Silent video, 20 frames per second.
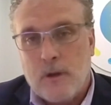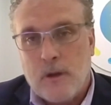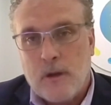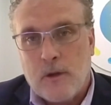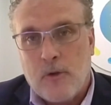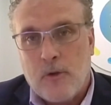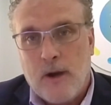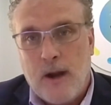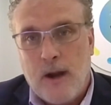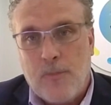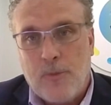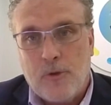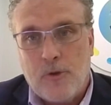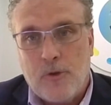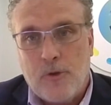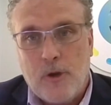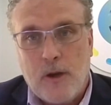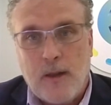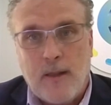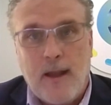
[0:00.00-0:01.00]

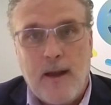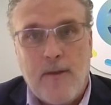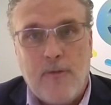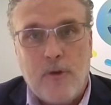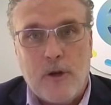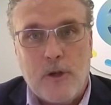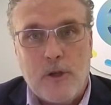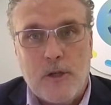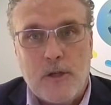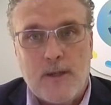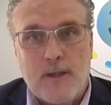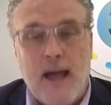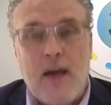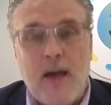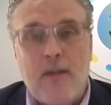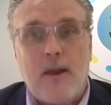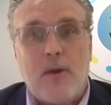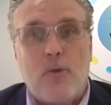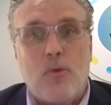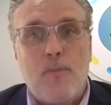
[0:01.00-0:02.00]
opportunity to leverage, is
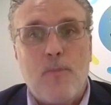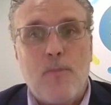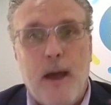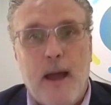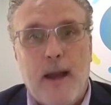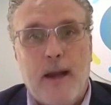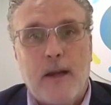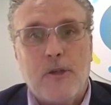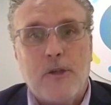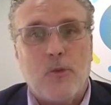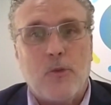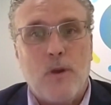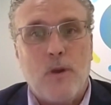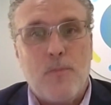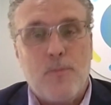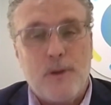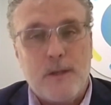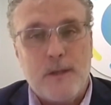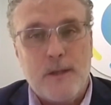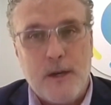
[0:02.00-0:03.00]
how they repackage and
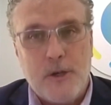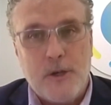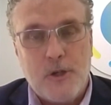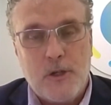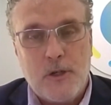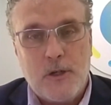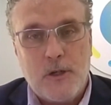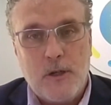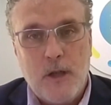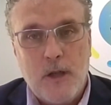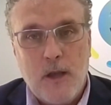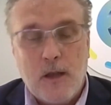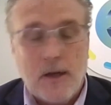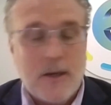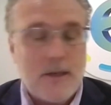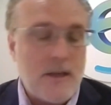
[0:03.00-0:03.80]
reposition,